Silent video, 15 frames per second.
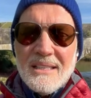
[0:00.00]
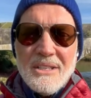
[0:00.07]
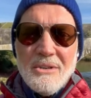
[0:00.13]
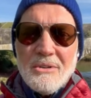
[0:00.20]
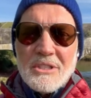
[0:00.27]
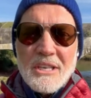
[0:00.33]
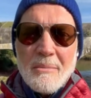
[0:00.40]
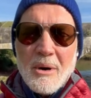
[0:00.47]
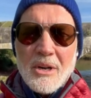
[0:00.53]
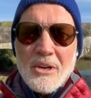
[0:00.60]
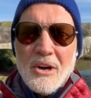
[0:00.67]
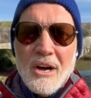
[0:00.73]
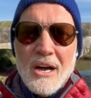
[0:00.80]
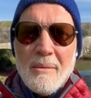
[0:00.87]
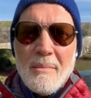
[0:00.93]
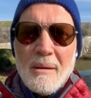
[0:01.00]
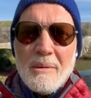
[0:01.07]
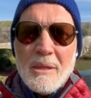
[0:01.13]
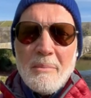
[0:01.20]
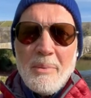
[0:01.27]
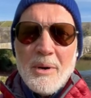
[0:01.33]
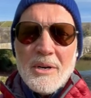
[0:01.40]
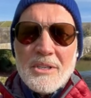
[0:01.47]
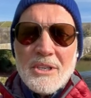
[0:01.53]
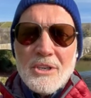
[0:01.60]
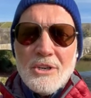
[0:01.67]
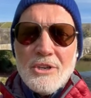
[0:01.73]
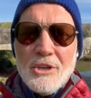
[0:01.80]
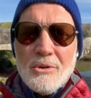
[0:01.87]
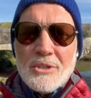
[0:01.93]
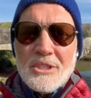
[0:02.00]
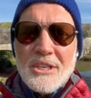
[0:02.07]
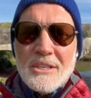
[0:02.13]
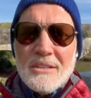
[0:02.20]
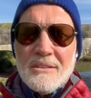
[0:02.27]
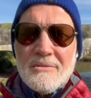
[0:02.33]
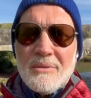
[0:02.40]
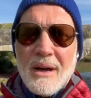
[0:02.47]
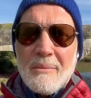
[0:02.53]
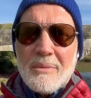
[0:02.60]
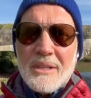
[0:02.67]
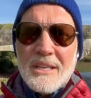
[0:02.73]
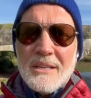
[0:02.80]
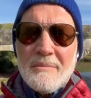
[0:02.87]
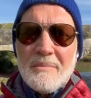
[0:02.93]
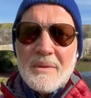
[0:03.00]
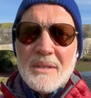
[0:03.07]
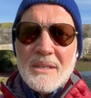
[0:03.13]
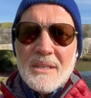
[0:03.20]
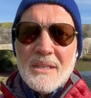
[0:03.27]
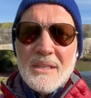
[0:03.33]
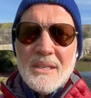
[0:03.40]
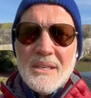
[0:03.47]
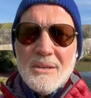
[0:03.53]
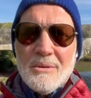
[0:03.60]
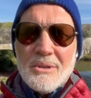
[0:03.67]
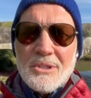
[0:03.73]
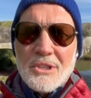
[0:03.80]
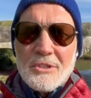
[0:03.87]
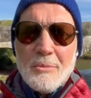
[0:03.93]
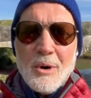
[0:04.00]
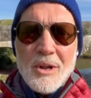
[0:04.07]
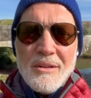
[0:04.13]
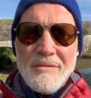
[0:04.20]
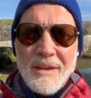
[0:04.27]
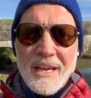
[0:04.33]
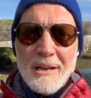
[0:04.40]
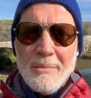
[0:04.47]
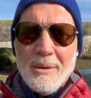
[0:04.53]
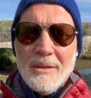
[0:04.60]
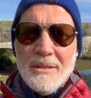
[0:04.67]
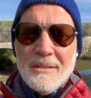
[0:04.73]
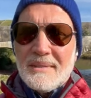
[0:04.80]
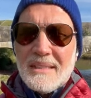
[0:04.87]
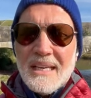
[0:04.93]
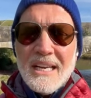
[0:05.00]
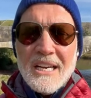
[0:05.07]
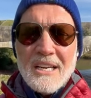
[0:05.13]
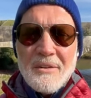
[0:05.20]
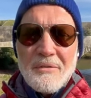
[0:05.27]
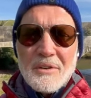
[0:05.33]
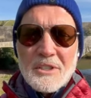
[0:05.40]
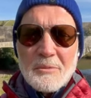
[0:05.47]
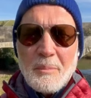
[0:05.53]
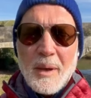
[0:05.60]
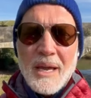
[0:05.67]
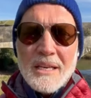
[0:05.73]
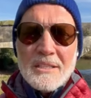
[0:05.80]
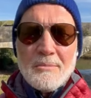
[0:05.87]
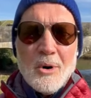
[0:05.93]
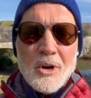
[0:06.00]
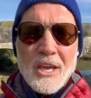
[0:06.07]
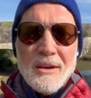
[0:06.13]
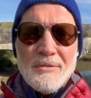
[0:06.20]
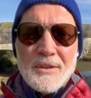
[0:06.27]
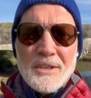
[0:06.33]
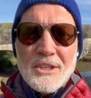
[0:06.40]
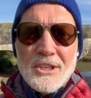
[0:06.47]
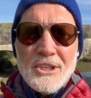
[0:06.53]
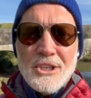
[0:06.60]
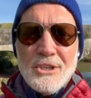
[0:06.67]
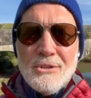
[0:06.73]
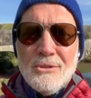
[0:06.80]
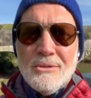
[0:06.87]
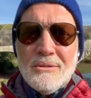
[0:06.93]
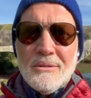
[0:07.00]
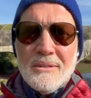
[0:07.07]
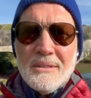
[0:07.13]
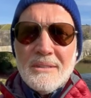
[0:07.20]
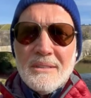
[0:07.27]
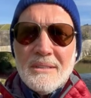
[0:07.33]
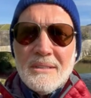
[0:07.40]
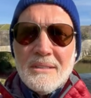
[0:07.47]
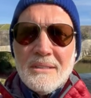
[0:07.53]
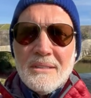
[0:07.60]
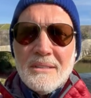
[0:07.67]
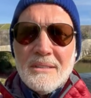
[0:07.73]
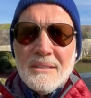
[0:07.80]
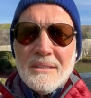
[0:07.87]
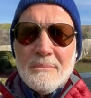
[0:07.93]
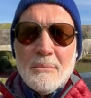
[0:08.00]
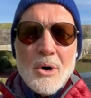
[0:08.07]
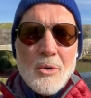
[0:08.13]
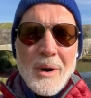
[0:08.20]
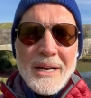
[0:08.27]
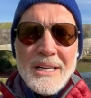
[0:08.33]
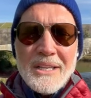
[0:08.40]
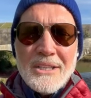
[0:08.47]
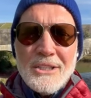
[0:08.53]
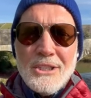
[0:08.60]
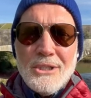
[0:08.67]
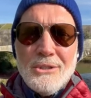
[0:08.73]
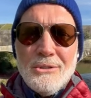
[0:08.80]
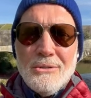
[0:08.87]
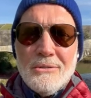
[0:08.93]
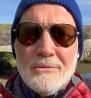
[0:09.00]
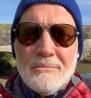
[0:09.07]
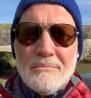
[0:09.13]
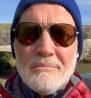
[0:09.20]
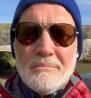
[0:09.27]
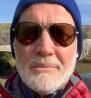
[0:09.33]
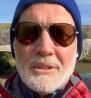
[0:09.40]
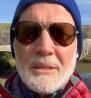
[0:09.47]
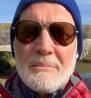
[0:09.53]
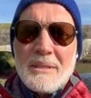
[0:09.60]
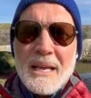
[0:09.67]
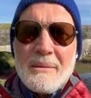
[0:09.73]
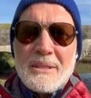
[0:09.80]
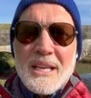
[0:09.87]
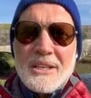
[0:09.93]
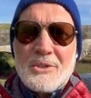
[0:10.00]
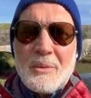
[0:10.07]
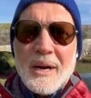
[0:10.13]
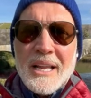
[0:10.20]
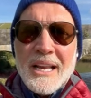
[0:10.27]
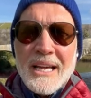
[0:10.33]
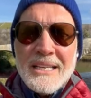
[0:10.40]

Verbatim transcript: use them or not. And maybe the person who used it and ran with it was just more available in a different space, more gifted than you, more ready than you. Sometimes that's why an